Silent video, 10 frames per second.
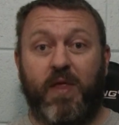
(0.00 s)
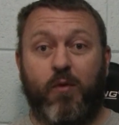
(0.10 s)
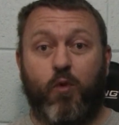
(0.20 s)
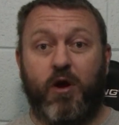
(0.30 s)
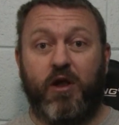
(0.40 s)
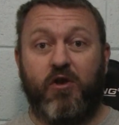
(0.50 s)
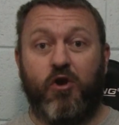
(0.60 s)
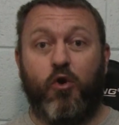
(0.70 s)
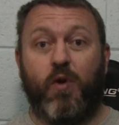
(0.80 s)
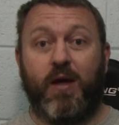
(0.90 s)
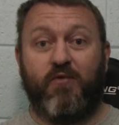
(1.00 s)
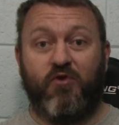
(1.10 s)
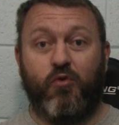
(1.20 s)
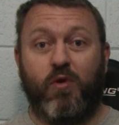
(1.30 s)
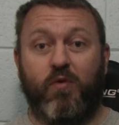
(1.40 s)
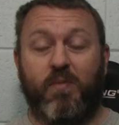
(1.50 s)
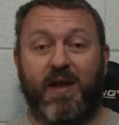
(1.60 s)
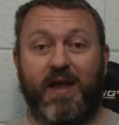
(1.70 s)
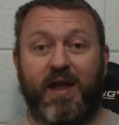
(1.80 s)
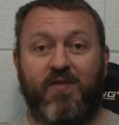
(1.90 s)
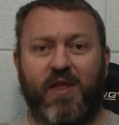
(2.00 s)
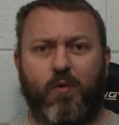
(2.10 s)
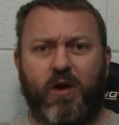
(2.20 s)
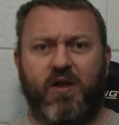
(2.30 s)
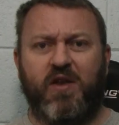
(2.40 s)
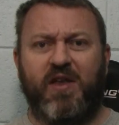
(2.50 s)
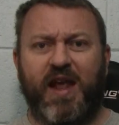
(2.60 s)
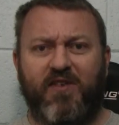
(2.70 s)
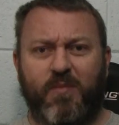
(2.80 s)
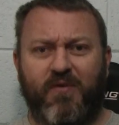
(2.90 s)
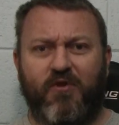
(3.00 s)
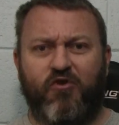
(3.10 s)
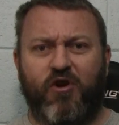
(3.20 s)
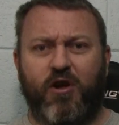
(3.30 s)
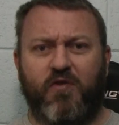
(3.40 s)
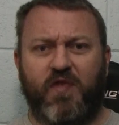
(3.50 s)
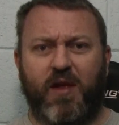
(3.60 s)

They wanted to know what I was doing with my days. They wanted to test me for drugs.